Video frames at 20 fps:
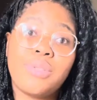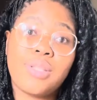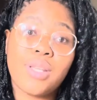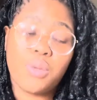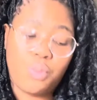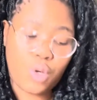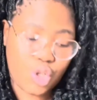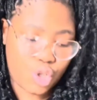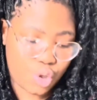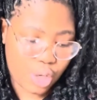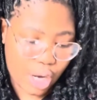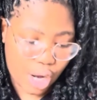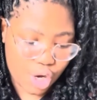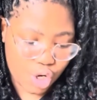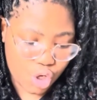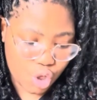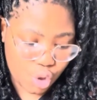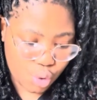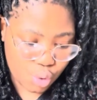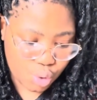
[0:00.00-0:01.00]
in which you can
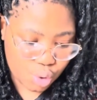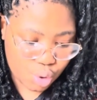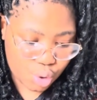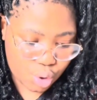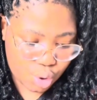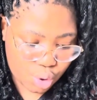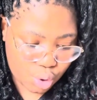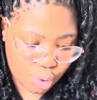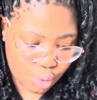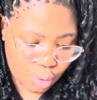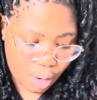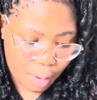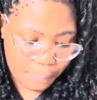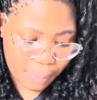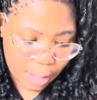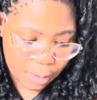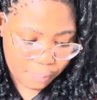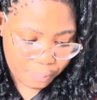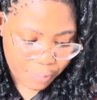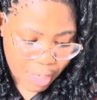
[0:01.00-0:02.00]
use to
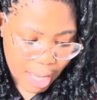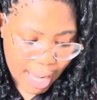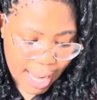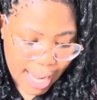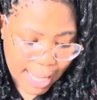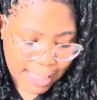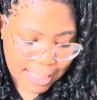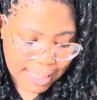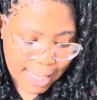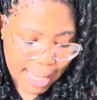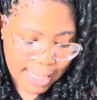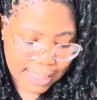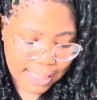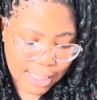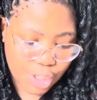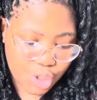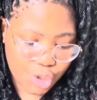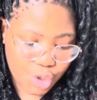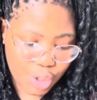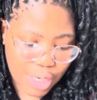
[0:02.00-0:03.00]
appeal. It says
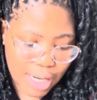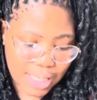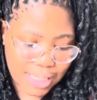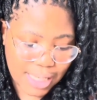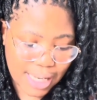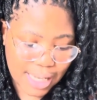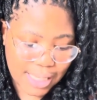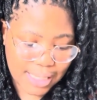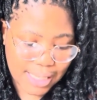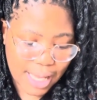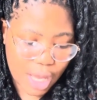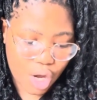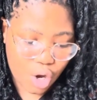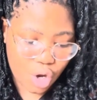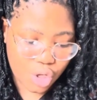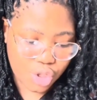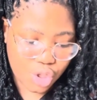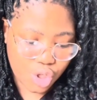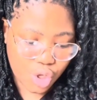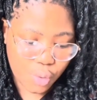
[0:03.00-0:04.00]
the student is a
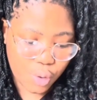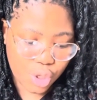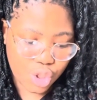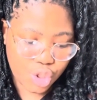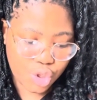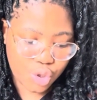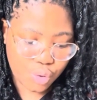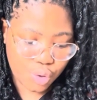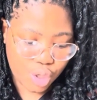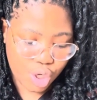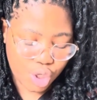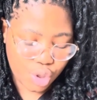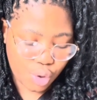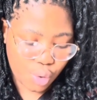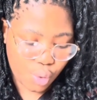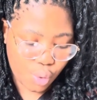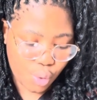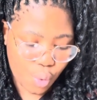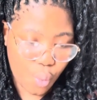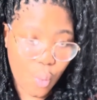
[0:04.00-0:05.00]
continuing student
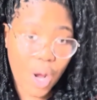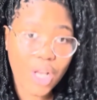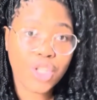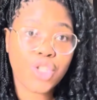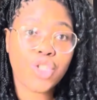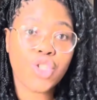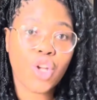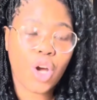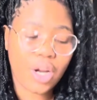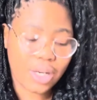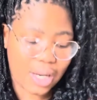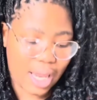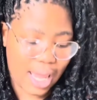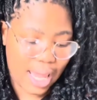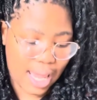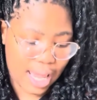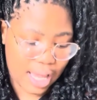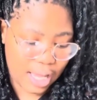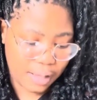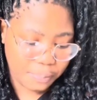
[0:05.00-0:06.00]
who was not
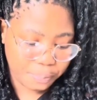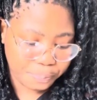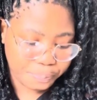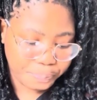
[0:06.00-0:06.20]
a